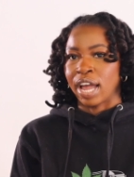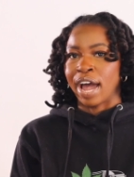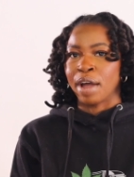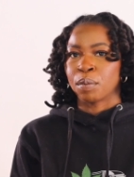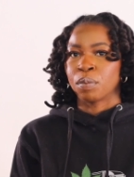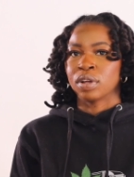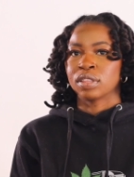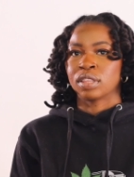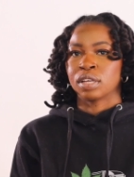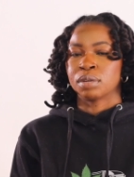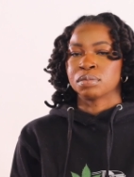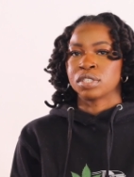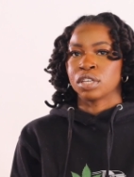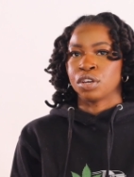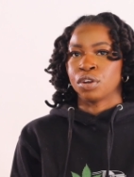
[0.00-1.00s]
I want
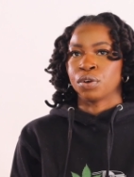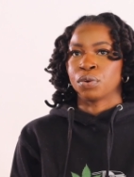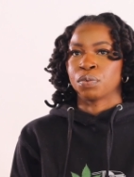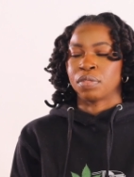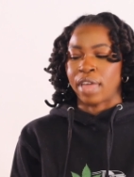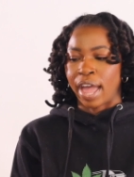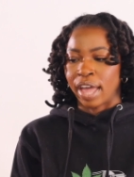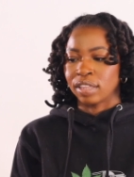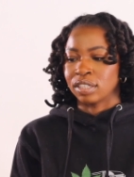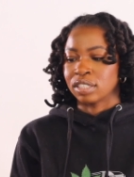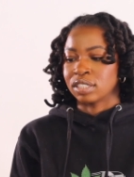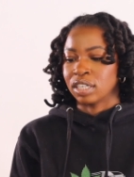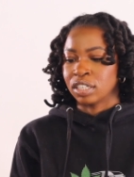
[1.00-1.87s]
them to know that this